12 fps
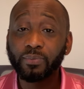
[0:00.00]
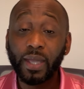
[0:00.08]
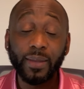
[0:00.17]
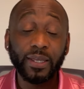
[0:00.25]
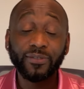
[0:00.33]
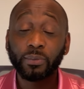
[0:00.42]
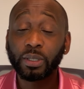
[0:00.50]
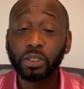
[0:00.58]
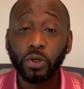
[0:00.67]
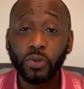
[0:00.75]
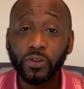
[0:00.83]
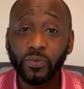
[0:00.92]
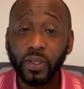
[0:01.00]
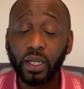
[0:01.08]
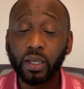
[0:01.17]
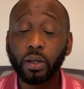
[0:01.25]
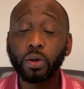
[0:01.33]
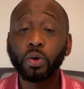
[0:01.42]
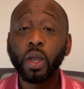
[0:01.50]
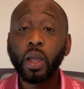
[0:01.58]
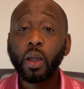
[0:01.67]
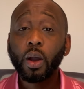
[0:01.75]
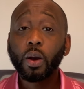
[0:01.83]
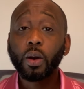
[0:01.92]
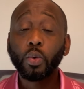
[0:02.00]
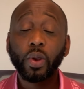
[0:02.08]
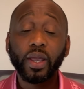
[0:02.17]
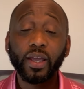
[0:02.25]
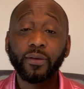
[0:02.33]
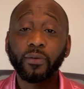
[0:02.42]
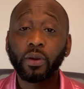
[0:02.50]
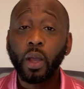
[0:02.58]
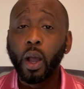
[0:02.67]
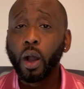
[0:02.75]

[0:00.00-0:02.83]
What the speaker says: maybe even below this video or wherever,